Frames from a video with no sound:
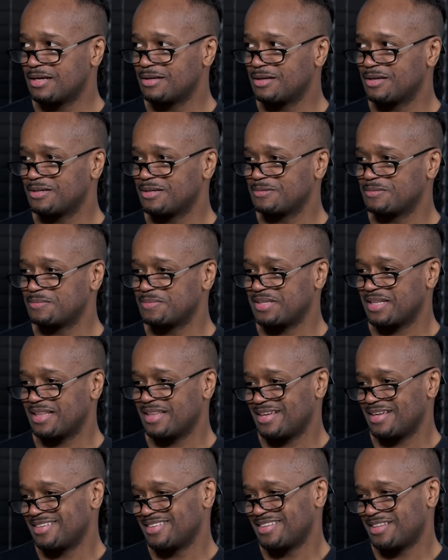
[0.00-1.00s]
uh,
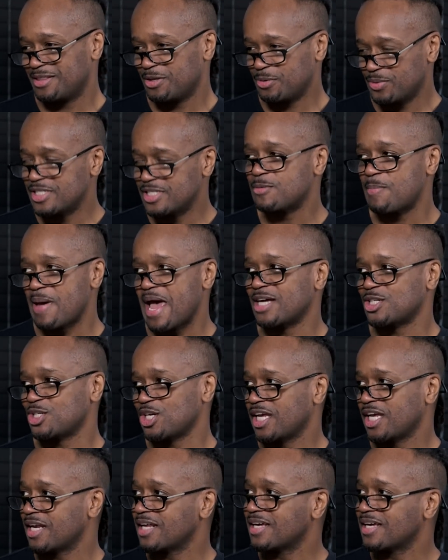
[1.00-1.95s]
there is magic in